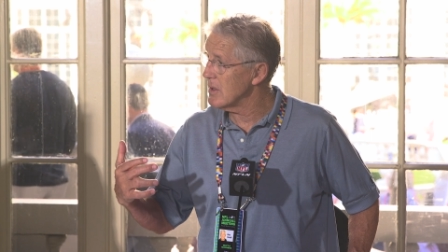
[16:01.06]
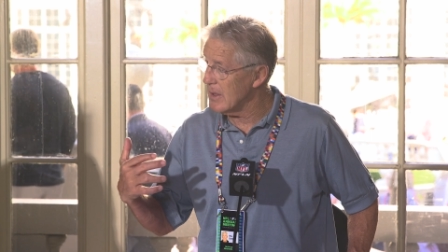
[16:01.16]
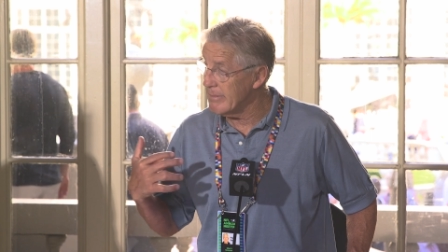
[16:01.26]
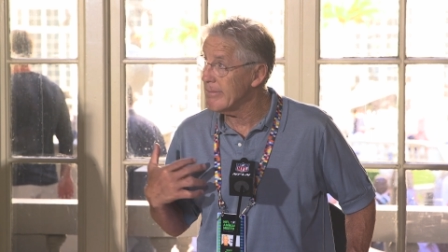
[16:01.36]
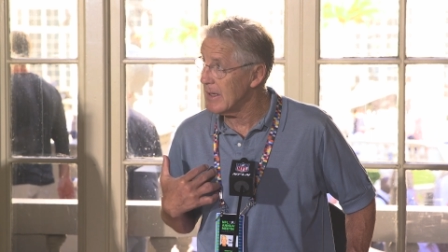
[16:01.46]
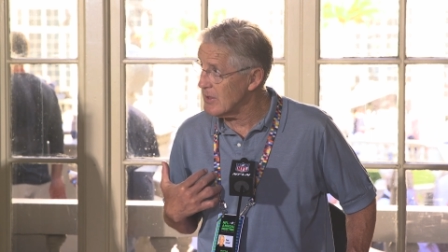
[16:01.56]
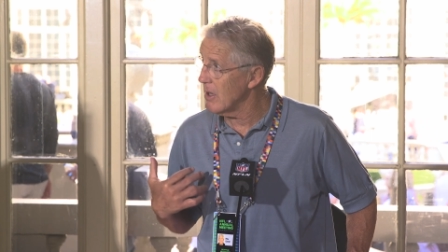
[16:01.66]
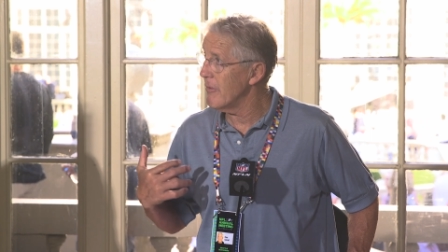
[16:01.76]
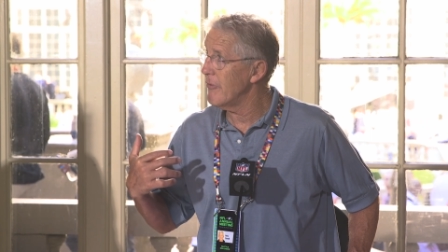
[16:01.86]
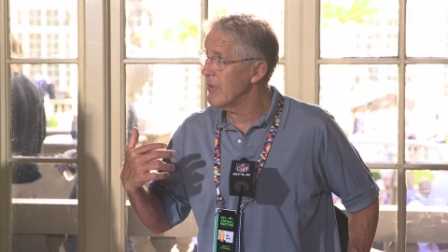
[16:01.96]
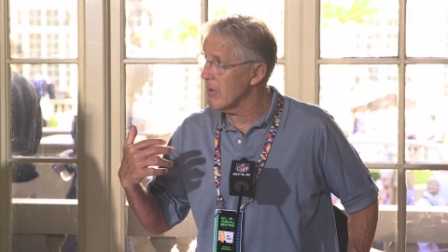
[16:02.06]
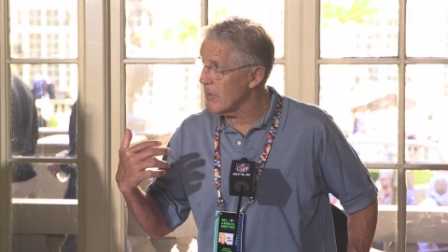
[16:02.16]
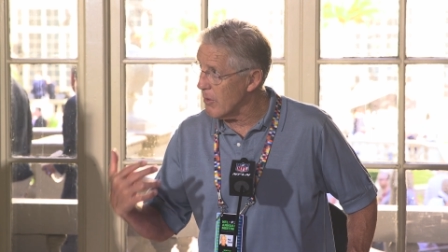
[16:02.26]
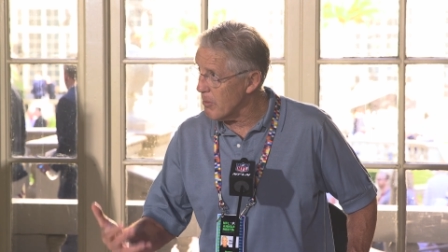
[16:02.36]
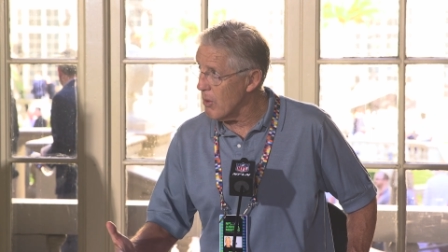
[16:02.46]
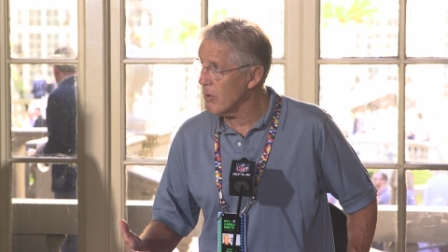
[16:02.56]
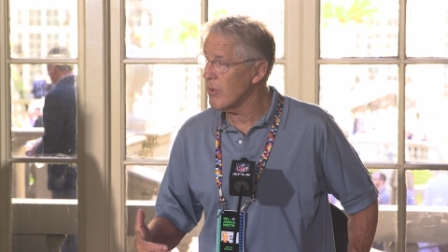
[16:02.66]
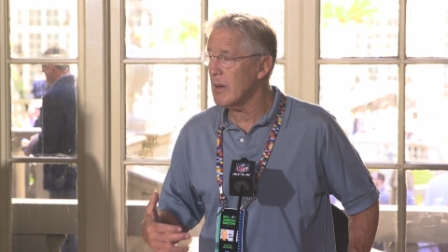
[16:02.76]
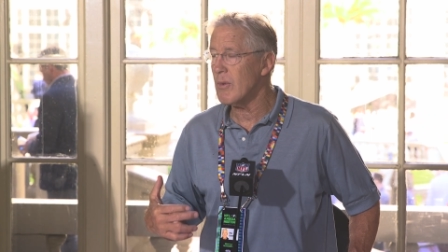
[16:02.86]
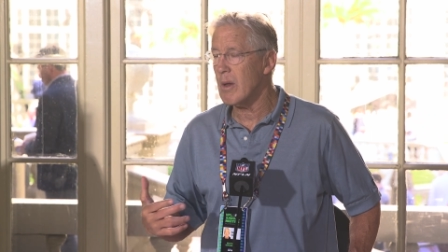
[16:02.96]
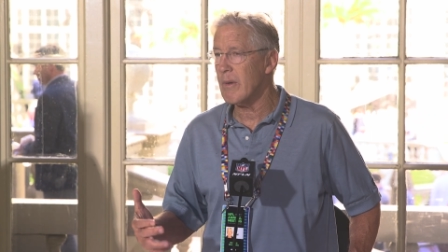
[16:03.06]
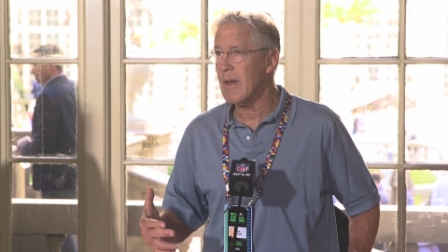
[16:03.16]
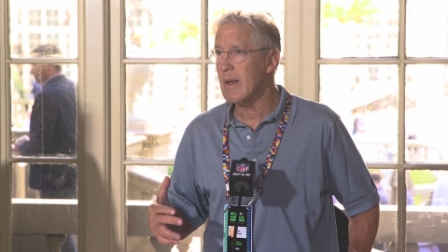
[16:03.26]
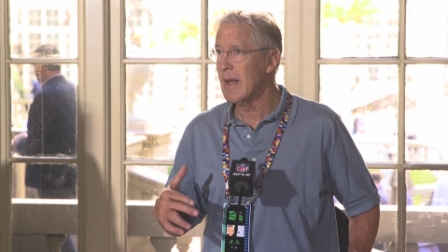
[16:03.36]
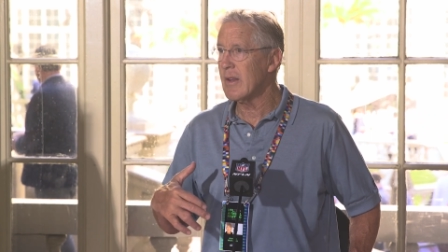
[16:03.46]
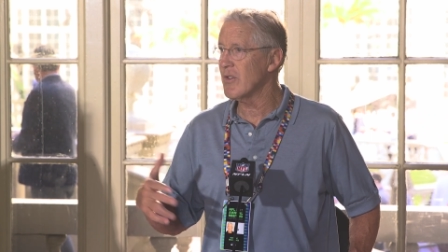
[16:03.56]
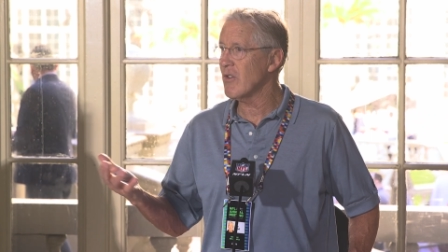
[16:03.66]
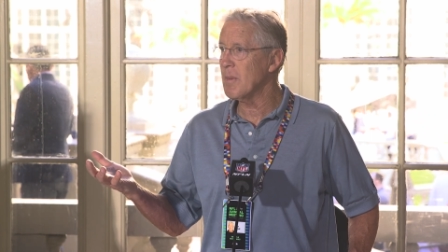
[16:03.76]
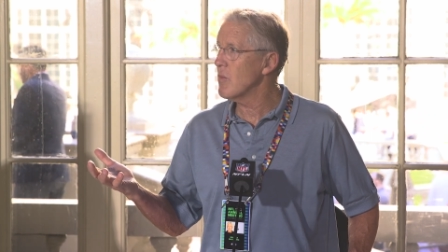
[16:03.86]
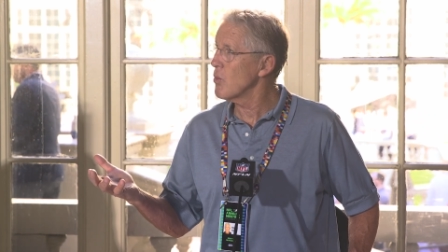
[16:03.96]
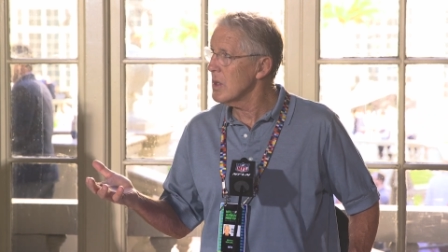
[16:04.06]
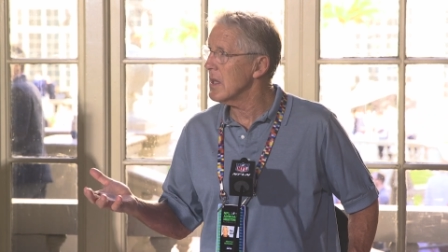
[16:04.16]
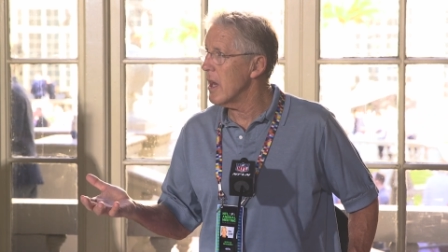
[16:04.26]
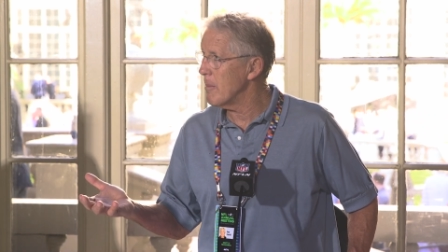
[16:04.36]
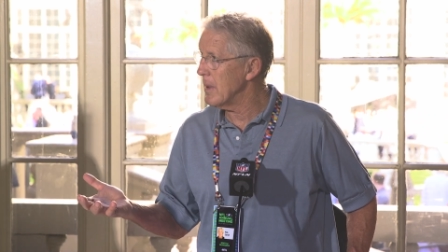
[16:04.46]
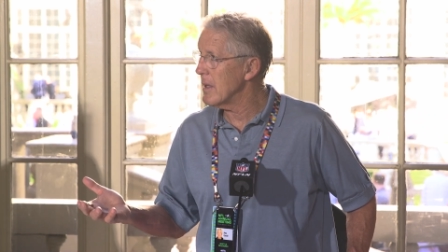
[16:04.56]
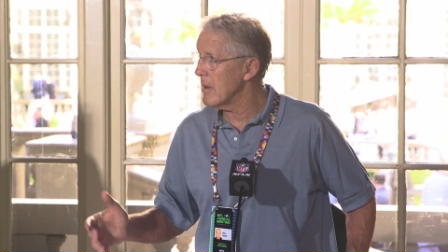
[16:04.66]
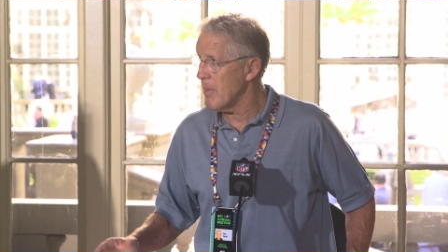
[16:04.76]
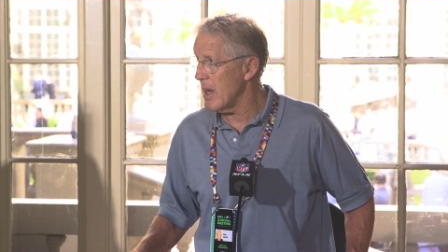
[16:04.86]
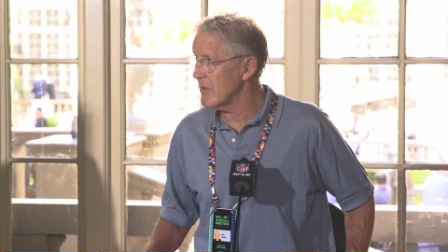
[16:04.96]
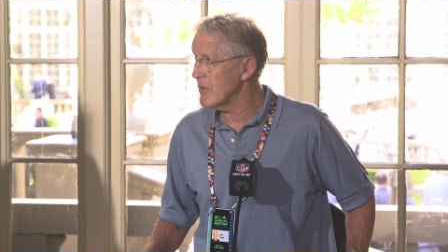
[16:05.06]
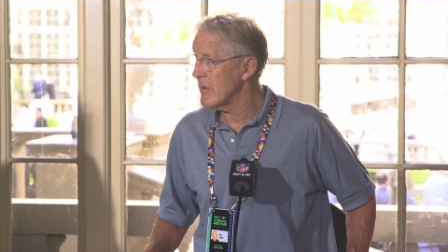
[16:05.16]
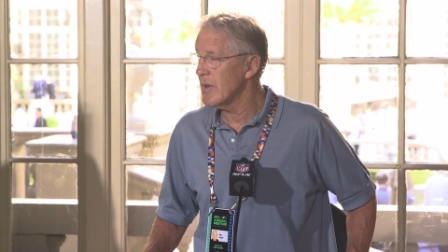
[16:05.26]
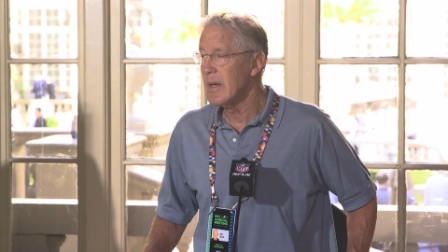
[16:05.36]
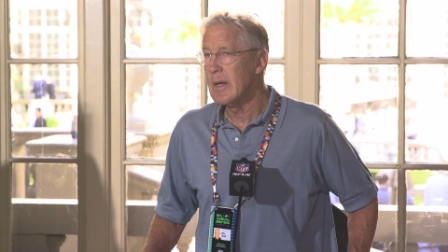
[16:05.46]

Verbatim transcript: and, and, myself and their program and all of that. It's just been really upbeat and positive.